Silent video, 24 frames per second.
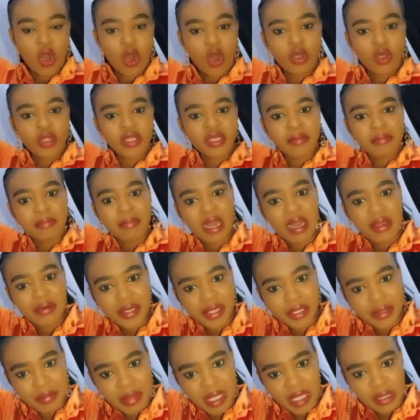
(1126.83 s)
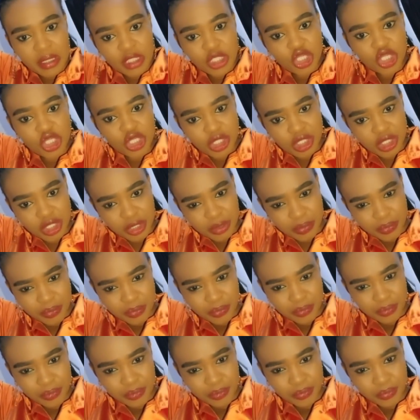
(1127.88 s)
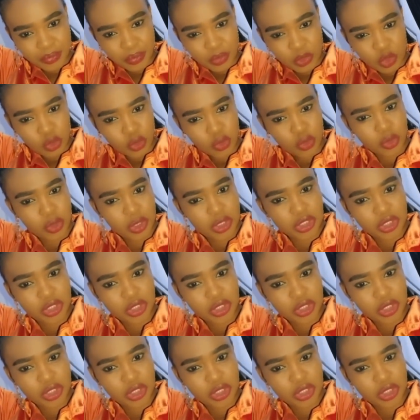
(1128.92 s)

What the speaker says: All the married men cheating. Who